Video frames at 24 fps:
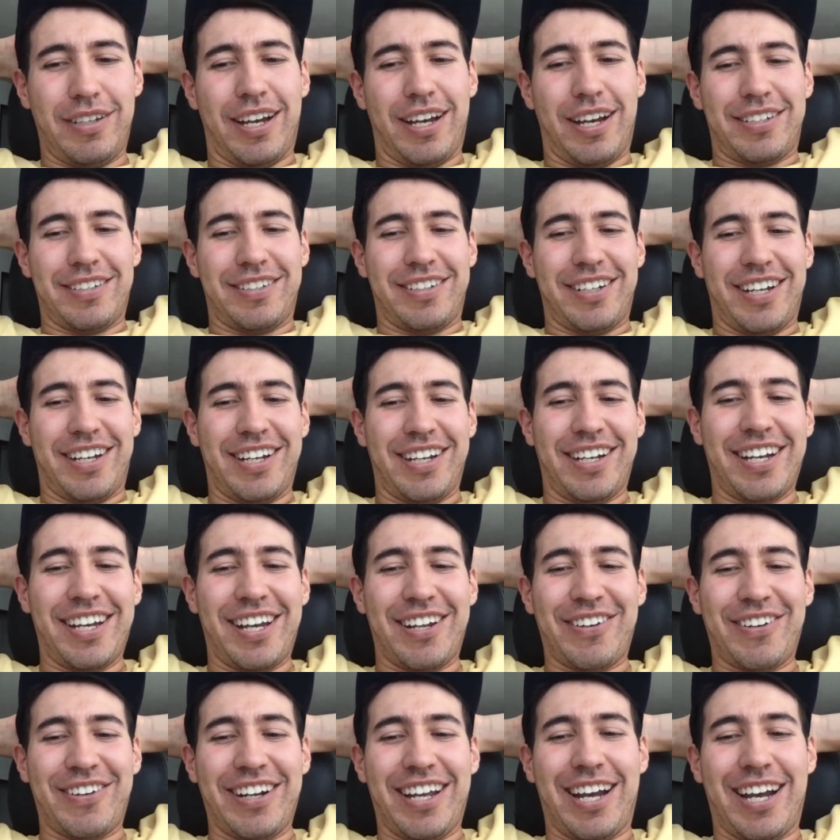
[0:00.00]
Oh yeah, dude.
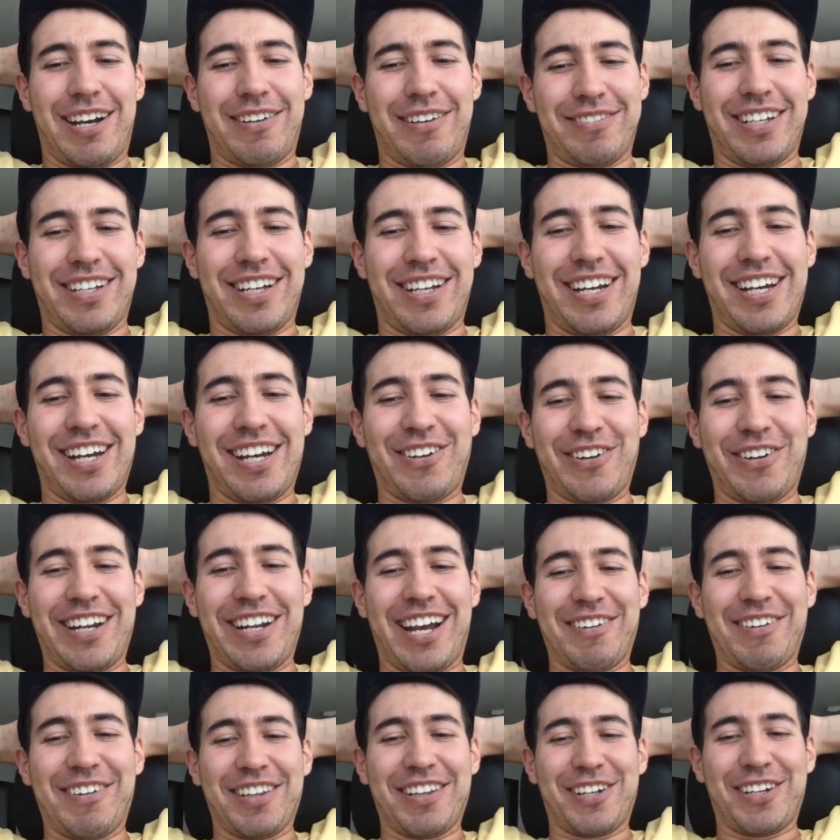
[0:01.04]
I already have a
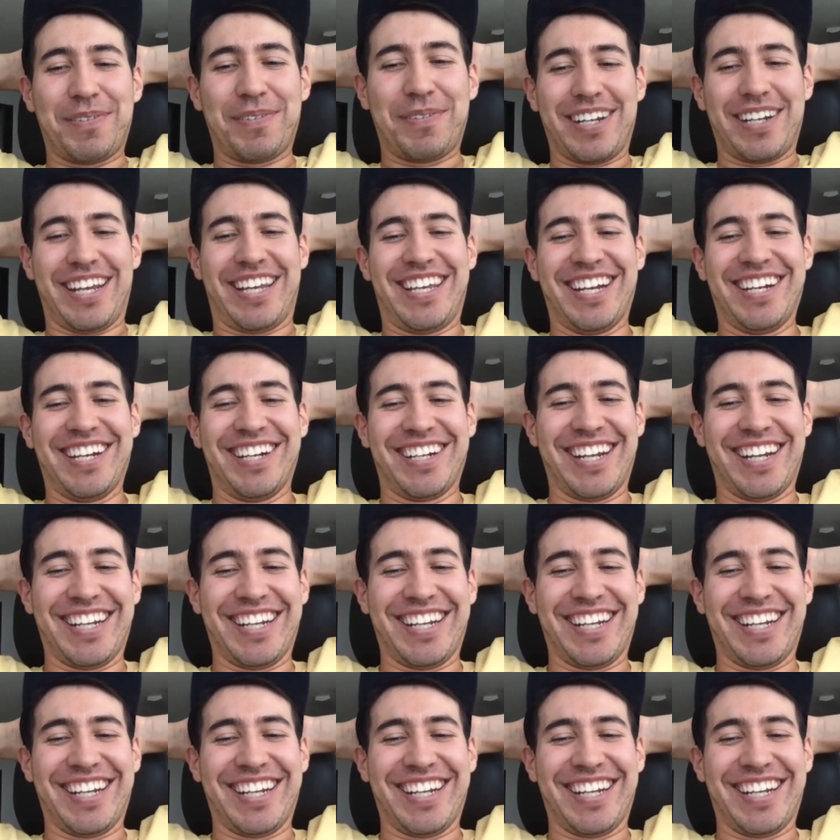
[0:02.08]
lot of money.